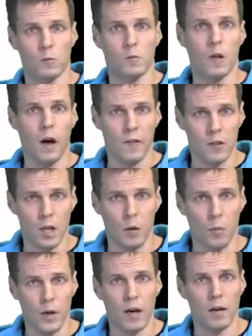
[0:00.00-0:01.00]
until
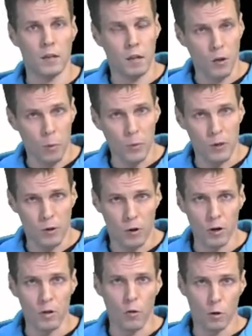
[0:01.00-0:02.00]
we are in the top third
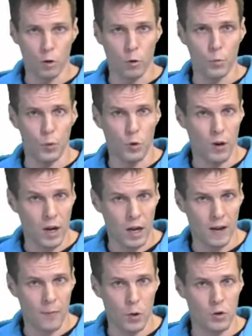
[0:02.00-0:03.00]
or top
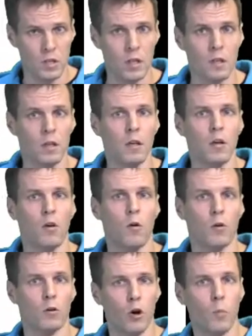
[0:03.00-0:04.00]
2.5% or
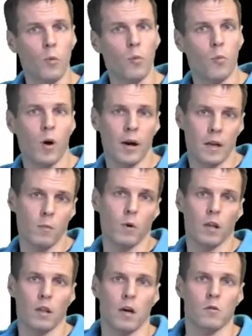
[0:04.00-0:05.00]
top 1 in
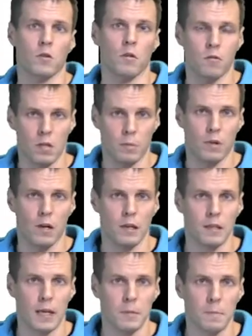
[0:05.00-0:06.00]
1,000 or something like
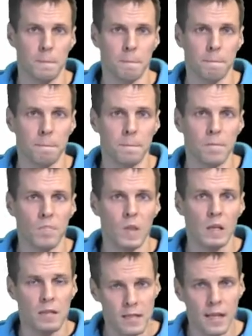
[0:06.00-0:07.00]
that.
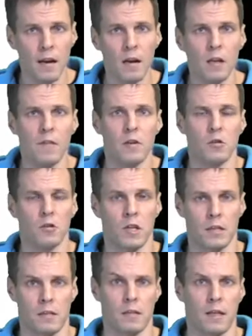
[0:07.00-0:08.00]
Standard deviation tells
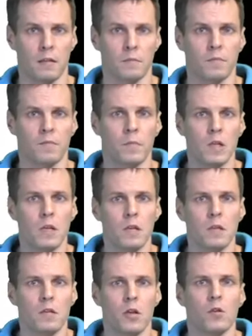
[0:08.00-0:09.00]
us that.
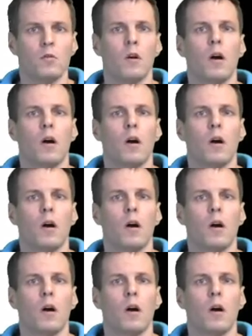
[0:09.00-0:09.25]
So